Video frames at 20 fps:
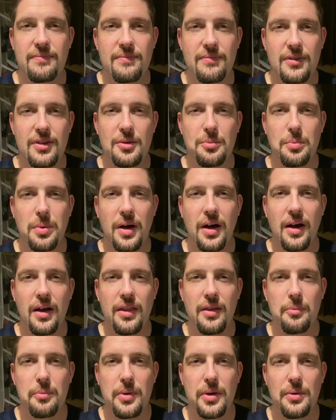It's part of
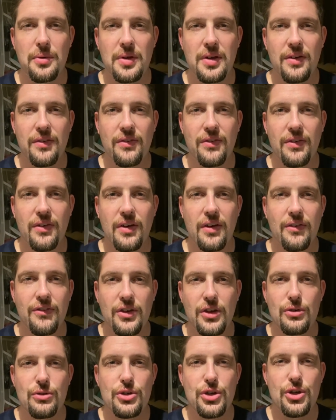the beauty of
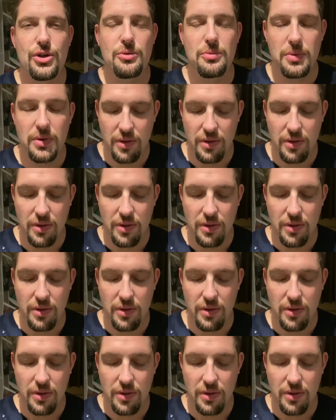YouTube,